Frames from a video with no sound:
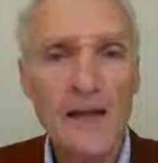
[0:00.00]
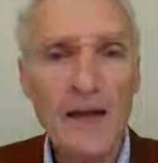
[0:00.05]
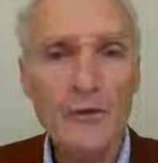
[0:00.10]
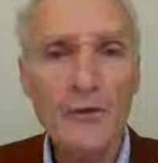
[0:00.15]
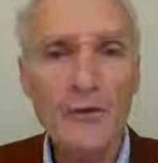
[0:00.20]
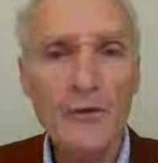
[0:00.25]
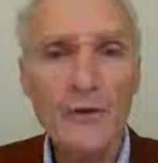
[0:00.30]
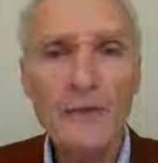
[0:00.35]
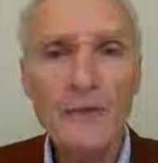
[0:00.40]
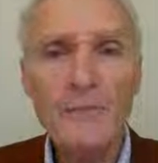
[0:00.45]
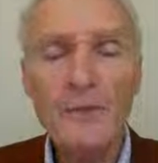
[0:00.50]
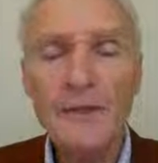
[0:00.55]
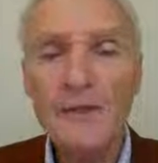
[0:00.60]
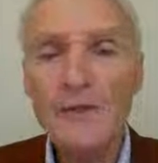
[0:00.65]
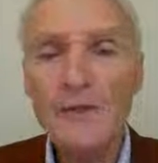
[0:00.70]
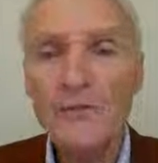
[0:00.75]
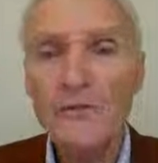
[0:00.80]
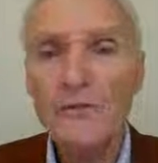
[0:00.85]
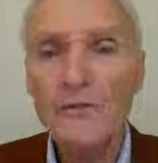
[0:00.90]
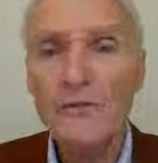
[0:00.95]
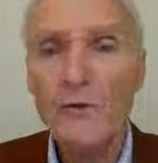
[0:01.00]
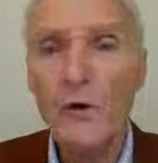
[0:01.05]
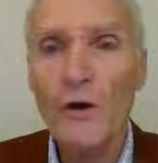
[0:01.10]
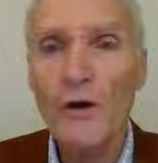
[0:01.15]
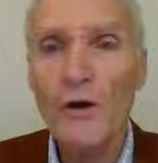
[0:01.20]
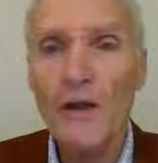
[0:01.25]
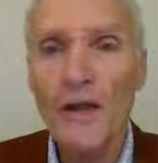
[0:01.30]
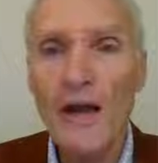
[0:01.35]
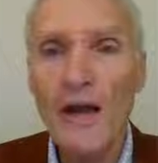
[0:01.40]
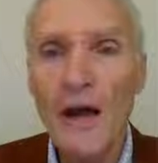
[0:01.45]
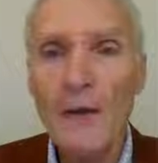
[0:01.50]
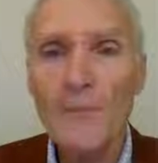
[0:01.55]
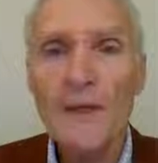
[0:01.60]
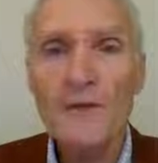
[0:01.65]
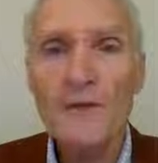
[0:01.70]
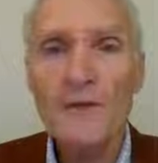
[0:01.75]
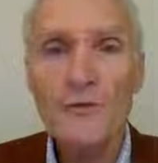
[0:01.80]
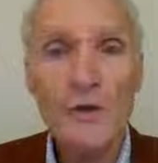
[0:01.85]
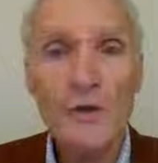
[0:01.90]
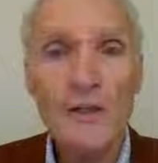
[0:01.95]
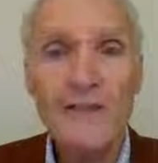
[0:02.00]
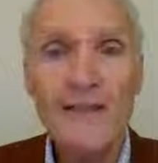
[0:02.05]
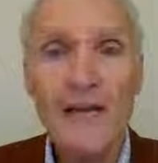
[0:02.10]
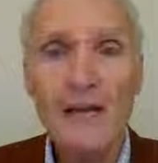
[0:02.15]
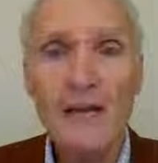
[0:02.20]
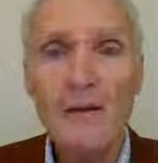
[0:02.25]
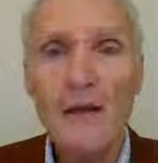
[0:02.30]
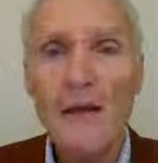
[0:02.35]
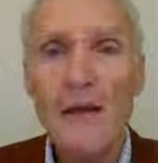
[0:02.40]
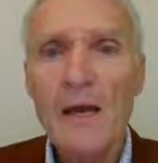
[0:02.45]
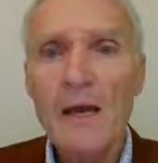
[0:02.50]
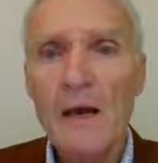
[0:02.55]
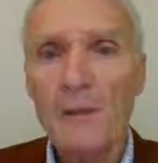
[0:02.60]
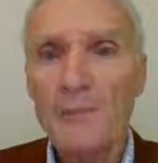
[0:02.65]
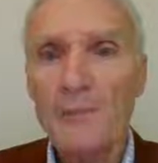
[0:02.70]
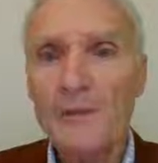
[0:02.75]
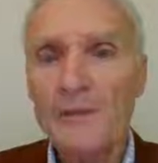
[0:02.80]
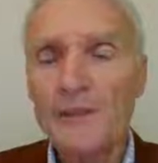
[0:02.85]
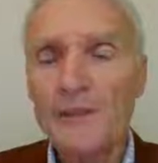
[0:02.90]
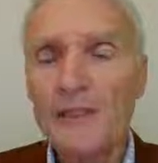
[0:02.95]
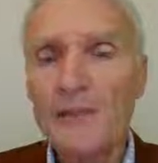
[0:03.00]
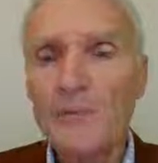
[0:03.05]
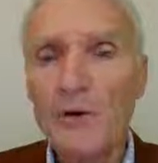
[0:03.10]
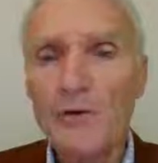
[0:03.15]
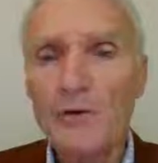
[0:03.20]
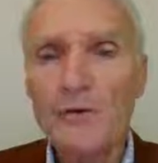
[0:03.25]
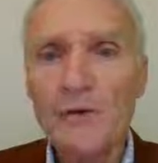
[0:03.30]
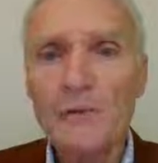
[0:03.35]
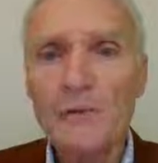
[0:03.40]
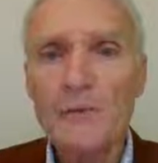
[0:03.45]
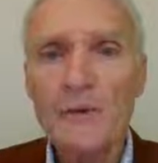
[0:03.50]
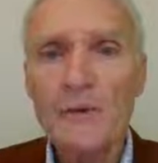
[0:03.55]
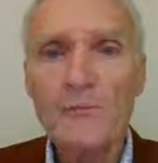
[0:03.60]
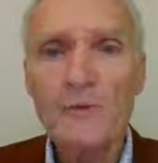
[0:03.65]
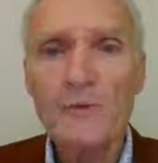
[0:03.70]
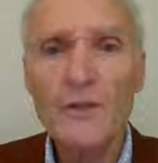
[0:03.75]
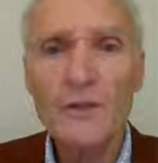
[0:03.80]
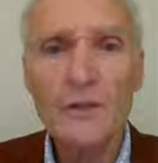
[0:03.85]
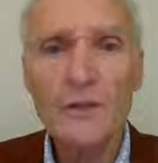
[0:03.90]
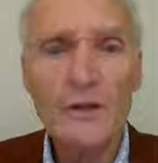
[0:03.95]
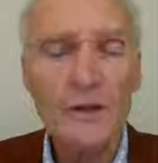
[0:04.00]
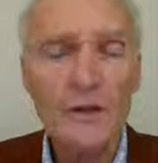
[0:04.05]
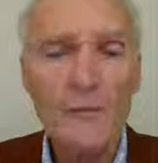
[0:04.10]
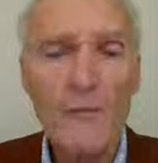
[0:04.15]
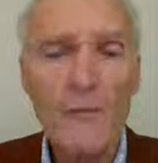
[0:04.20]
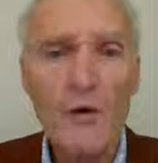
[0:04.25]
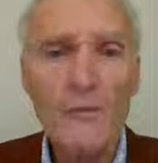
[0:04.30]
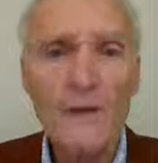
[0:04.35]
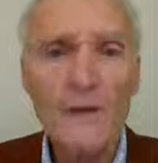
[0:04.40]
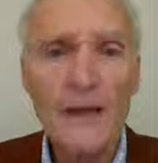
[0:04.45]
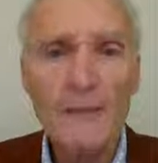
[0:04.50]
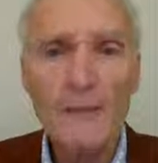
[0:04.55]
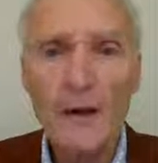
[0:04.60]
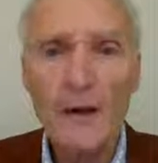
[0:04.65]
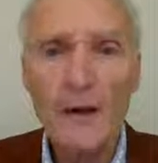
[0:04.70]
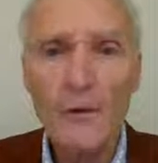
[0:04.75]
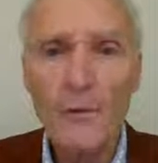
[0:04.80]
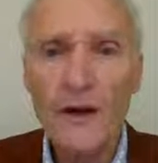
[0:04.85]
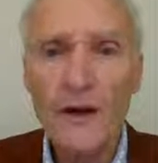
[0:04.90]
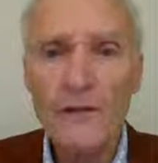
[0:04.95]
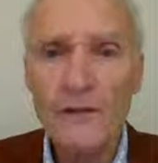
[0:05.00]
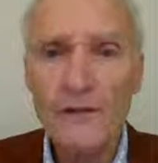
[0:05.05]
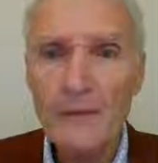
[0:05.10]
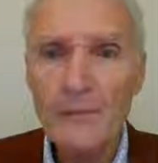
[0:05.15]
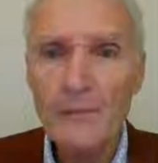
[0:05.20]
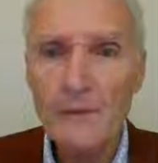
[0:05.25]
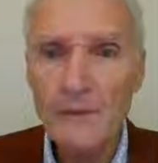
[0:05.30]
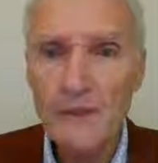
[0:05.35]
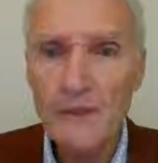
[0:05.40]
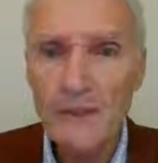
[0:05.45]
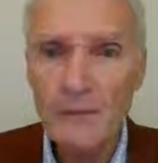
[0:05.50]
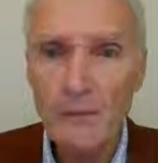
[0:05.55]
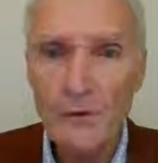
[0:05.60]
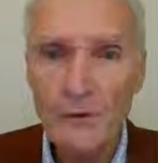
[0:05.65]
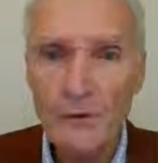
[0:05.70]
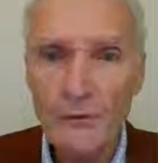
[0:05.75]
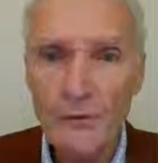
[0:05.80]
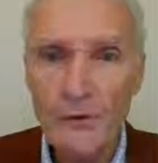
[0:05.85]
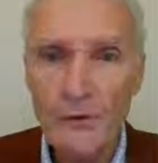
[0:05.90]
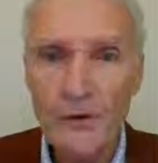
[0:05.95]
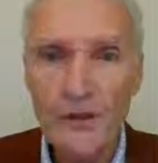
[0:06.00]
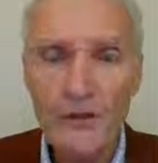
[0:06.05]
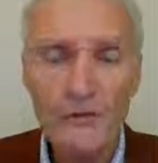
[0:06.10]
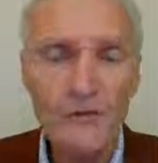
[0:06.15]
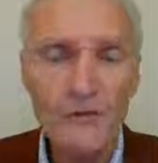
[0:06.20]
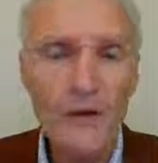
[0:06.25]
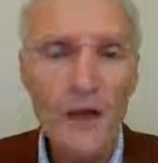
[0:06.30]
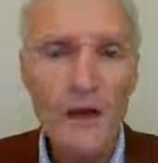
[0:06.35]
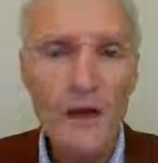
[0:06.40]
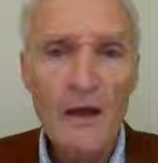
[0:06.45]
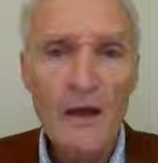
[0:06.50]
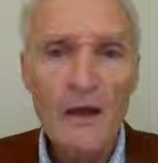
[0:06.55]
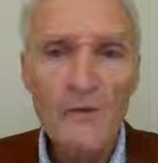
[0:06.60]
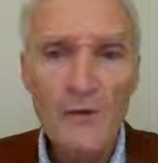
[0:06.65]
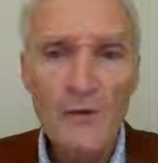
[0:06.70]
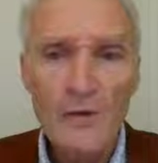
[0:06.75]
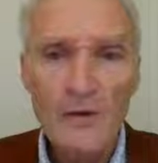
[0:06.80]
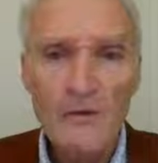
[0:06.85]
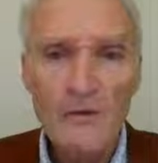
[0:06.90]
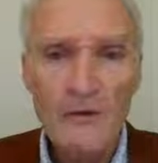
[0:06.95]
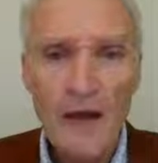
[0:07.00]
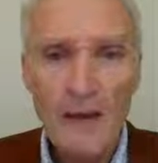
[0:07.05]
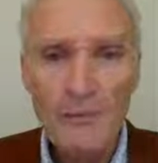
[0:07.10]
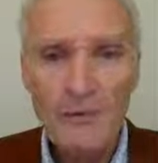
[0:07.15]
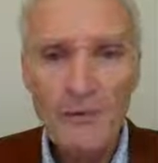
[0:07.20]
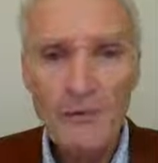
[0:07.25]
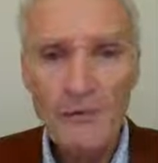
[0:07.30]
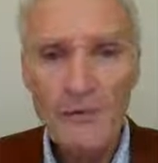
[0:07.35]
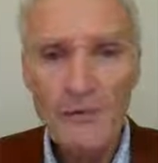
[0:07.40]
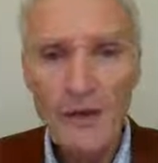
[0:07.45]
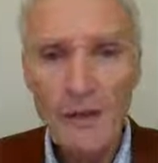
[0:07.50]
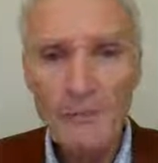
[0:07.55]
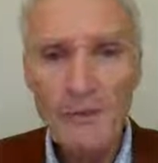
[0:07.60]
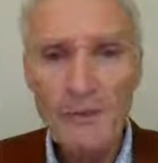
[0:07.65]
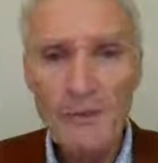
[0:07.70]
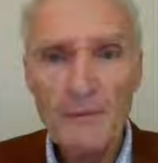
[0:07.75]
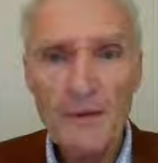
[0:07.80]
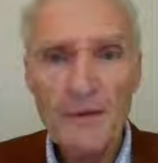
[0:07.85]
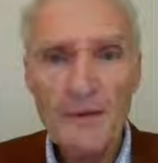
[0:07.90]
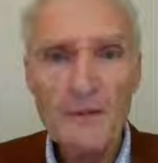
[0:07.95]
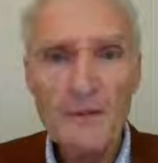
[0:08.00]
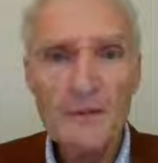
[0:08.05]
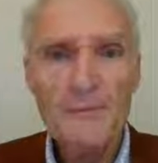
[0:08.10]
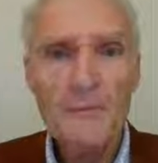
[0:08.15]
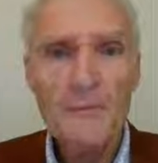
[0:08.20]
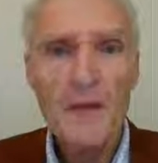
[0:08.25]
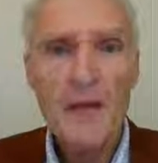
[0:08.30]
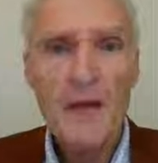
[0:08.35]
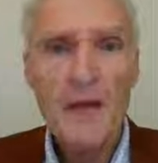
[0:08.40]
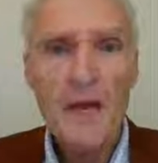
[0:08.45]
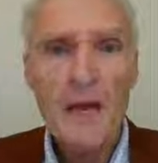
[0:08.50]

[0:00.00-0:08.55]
the elderly, but this is going to come. It's going to take a placebo treatment, which at the moment I'm not aware of any placebos for these types of supplements.